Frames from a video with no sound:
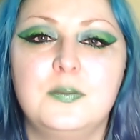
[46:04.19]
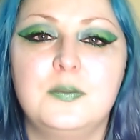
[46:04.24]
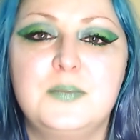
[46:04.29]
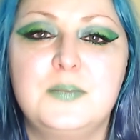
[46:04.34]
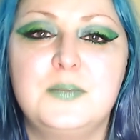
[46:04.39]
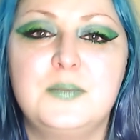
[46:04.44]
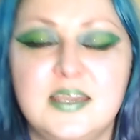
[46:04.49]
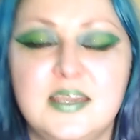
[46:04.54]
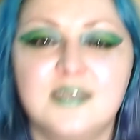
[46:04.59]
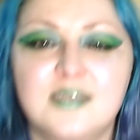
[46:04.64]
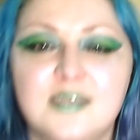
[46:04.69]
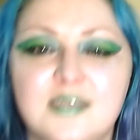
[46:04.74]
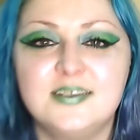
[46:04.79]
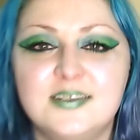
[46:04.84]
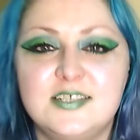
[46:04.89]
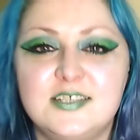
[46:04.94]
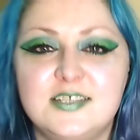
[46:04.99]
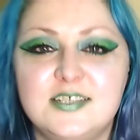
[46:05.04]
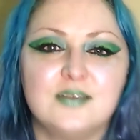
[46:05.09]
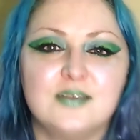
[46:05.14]
particular
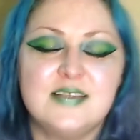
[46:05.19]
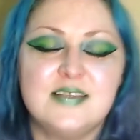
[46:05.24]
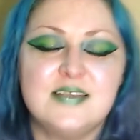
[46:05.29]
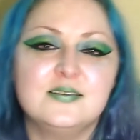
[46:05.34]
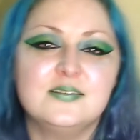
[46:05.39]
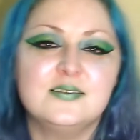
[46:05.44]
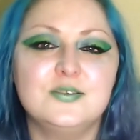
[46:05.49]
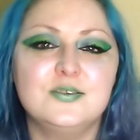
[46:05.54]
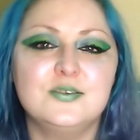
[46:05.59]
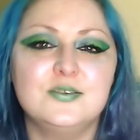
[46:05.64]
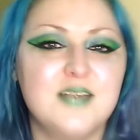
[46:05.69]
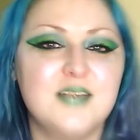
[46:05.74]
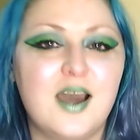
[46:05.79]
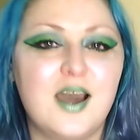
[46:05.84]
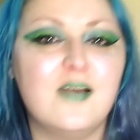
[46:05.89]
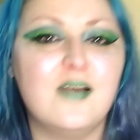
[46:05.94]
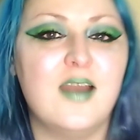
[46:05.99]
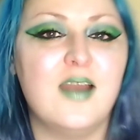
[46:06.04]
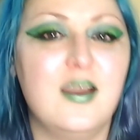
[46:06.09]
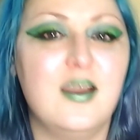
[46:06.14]
shout out to
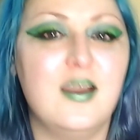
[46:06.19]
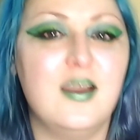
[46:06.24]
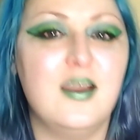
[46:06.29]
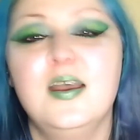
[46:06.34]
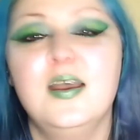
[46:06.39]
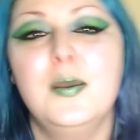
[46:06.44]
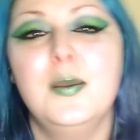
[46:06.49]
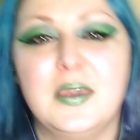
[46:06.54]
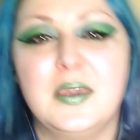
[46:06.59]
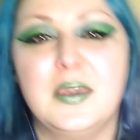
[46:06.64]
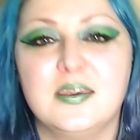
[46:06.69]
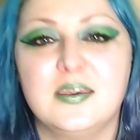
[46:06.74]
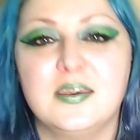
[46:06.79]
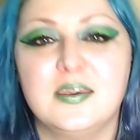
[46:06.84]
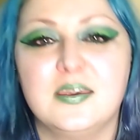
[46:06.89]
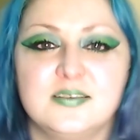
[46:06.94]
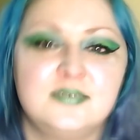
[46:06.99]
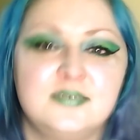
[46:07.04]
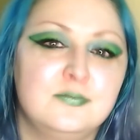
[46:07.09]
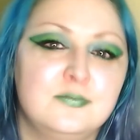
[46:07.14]
Tara,
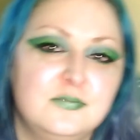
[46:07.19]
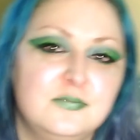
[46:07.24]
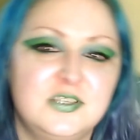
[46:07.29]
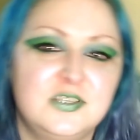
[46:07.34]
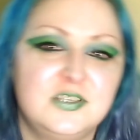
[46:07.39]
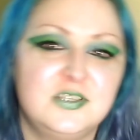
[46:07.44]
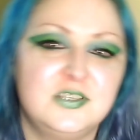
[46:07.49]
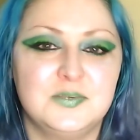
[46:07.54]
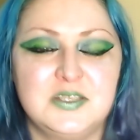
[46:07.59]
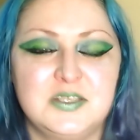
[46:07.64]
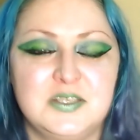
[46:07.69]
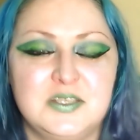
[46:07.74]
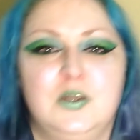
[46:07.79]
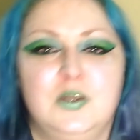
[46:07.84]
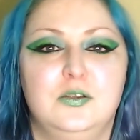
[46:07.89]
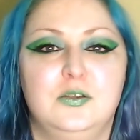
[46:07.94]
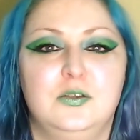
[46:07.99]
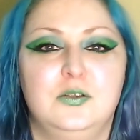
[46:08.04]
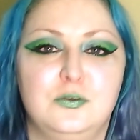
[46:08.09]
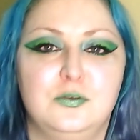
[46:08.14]
because she was the
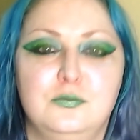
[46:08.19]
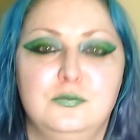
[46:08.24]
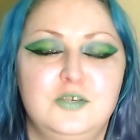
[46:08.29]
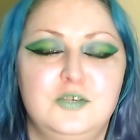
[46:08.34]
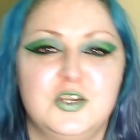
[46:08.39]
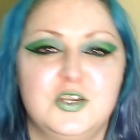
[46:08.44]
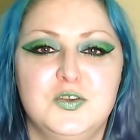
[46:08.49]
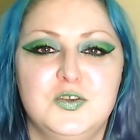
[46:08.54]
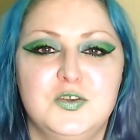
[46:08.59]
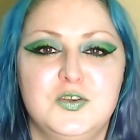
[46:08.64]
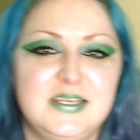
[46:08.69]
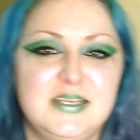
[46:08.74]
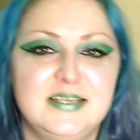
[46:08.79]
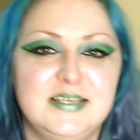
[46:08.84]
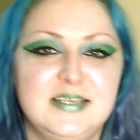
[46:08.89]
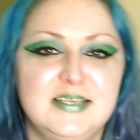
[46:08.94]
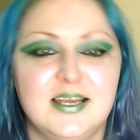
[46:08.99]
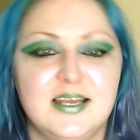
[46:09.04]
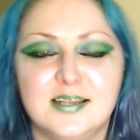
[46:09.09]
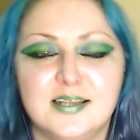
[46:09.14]
one who chose these
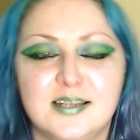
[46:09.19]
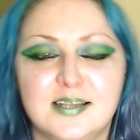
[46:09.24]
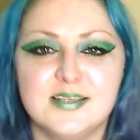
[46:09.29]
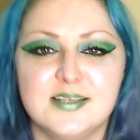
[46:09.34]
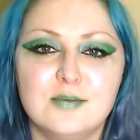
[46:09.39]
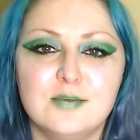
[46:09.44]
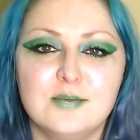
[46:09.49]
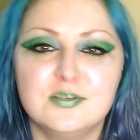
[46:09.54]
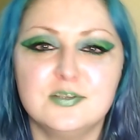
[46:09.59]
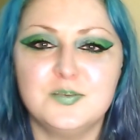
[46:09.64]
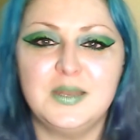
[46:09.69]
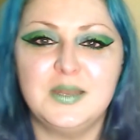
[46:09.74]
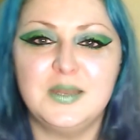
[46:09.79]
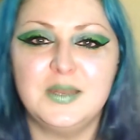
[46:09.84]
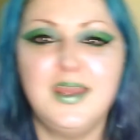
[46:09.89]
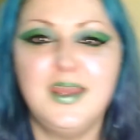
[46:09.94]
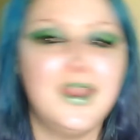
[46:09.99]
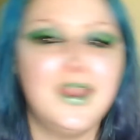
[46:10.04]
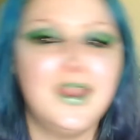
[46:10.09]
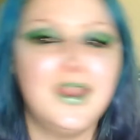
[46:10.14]
colours
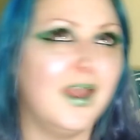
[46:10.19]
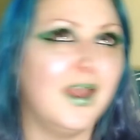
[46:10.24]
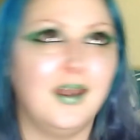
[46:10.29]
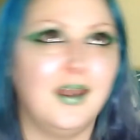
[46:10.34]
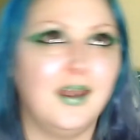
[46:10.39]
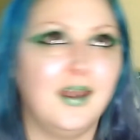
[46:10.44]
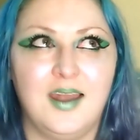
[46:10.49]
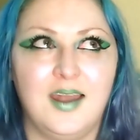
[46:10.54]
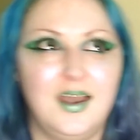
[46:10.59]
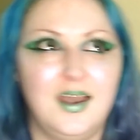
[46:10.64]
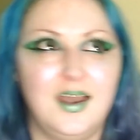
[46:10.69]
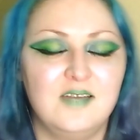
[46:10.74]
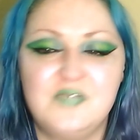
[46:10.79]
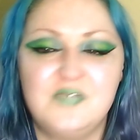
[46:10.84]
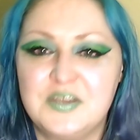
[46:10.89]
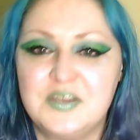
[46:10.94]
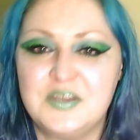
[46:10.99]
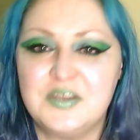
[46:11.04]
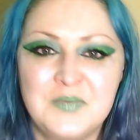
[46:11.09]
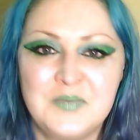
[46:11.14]
ultimately, and I love
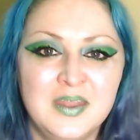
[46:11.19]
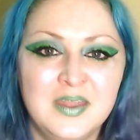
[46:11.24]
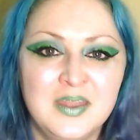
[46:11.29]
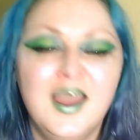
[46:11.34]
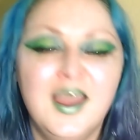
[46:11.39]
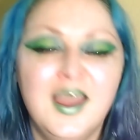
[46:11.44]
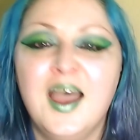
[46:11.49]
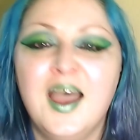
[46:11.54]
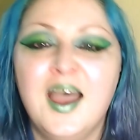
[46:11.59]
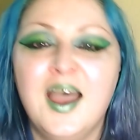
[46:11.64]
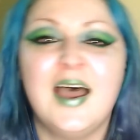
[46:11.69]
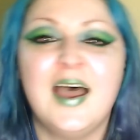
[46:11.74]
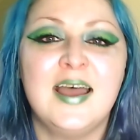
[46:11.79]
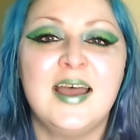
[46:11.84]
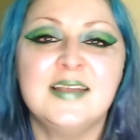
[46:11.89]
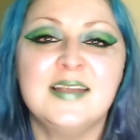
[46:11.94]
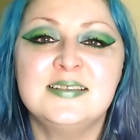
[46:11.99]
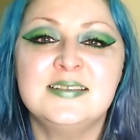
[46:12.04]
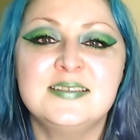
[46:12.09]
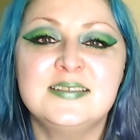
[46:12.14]
them.
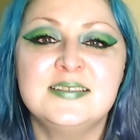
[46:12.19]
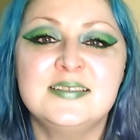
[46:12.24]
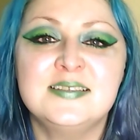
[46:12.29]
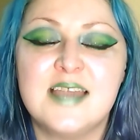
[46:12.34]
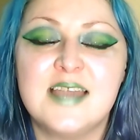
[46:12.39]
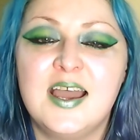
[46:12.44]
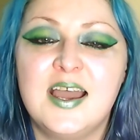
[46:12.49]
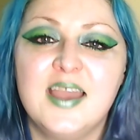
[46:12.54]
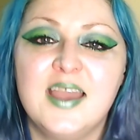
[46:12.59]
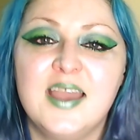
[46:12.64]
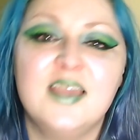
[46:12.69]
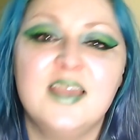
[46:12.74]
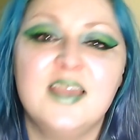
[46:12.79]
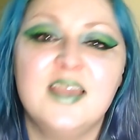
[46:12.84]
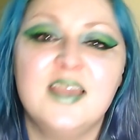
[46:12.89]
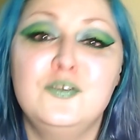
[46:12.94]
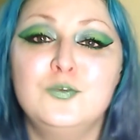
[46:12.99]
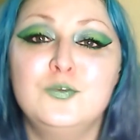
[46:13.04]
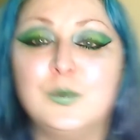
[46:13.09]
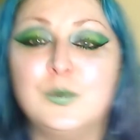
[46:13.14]
And if
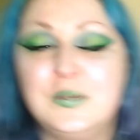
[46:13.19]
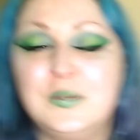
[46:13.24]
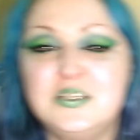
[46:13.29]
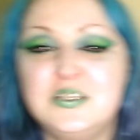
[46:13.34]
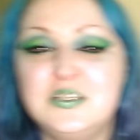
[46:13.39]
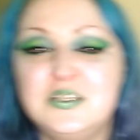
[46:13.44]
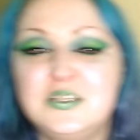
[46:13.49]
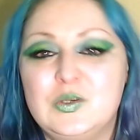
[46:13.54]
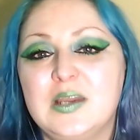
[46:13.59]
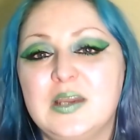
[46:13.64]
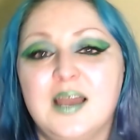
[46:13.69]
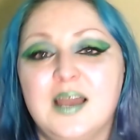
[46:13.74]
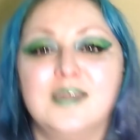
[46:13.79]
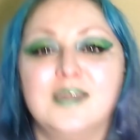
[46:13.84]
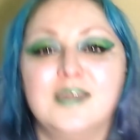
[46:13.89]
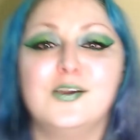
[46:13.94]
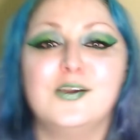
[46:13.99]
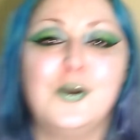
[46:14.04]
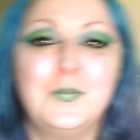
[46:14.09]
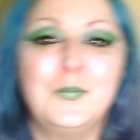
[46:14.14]
you want me to do a colour
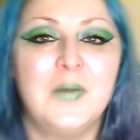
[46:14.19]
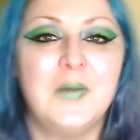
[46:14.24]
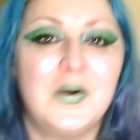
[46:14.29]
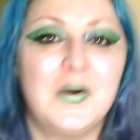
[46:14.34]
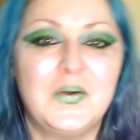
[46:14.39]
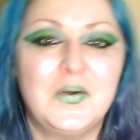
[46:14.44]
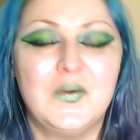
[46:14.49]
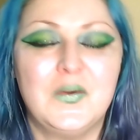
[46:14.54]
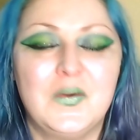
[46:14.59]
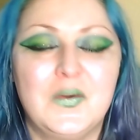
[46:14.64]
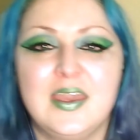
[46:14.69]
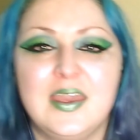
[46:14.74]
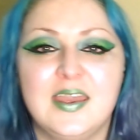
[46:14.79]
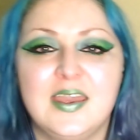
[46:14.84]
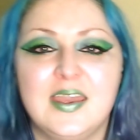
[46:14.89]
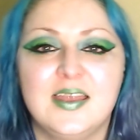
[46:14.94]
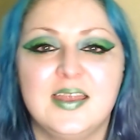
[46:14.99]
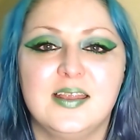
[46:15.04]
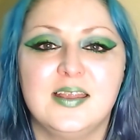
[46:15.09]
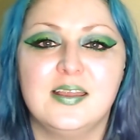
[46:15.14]
combo
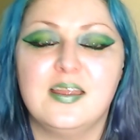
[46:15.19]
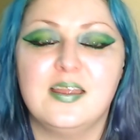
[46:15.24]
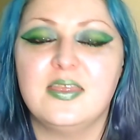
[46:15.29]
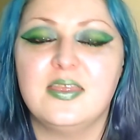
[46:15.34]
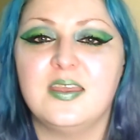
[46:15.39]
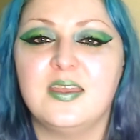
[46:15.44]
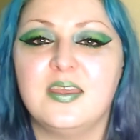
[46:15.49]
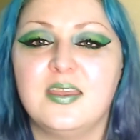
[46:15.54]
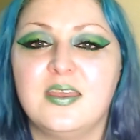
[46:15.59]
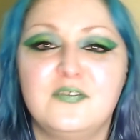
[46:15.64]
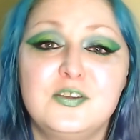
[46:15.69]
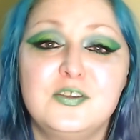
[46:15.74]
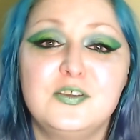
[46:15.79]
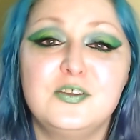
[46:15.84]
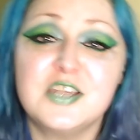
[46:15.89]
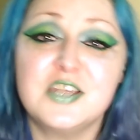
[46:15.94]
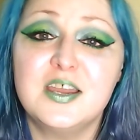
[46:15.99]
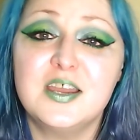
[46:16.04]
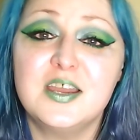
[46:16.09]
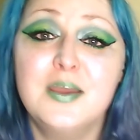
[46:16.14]
in the
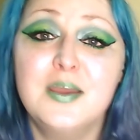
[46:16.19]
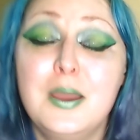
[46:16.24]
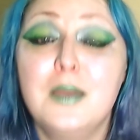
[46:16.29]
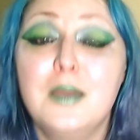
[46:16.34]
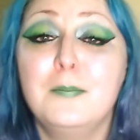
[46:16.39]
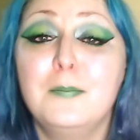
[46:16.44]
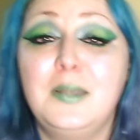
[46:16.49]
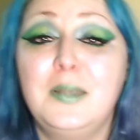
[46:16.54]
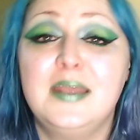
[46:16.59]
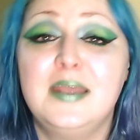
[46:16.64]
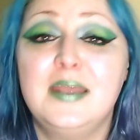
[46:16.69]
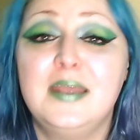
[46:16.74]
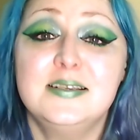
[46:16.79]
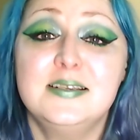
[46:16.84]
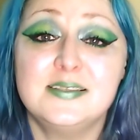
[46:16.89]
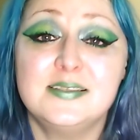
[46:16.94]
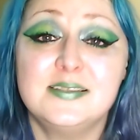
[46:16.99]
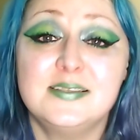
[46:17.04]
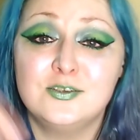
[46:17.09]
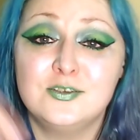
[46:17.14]
future, please
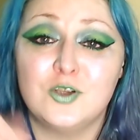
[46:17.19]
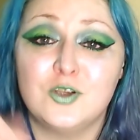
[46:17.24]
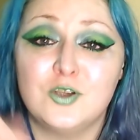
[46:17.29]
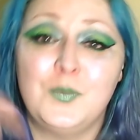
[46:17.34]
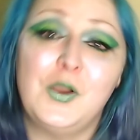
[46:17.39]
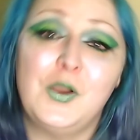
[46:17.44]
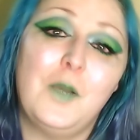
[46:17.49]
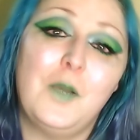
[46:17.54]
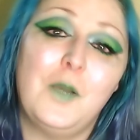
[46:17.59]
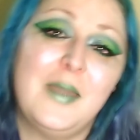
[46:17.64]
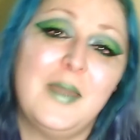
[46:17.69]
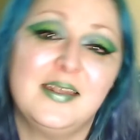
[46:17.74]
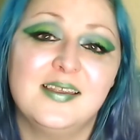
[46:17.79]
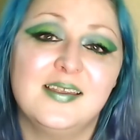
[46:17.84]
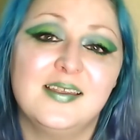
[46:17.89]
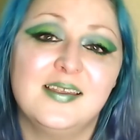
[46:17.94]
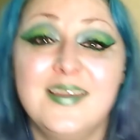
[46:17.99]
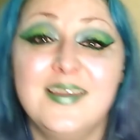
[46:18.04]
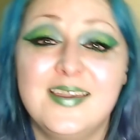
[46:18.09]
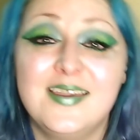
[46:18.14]
drop a comment
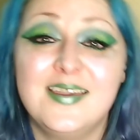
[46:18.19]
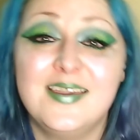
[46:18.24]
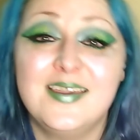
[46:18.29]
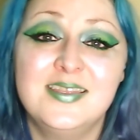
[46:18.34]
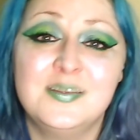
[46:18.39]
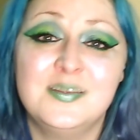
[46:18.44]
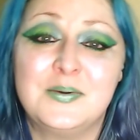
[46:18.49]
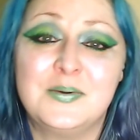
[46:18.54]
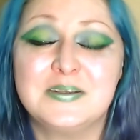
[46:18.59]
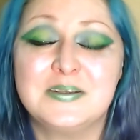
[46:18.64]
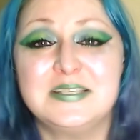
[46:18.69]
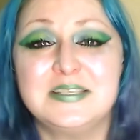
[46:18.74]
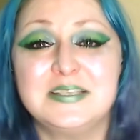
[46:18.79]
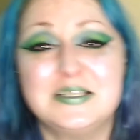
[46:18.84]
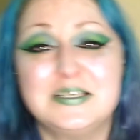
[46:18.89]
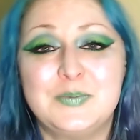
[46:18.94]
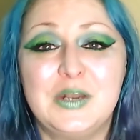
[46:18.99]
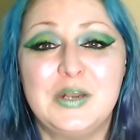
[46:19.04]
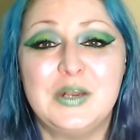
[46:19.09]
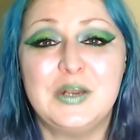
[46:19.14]
in the boxes
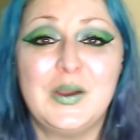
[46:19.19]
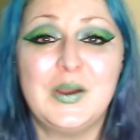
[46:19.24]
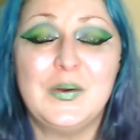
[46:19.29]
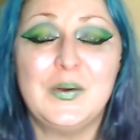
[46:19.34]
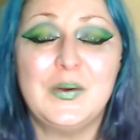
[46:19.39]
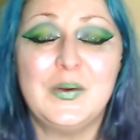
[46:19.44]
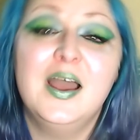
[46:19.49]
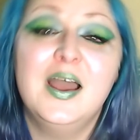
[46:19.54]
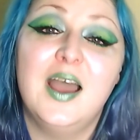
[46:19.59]
below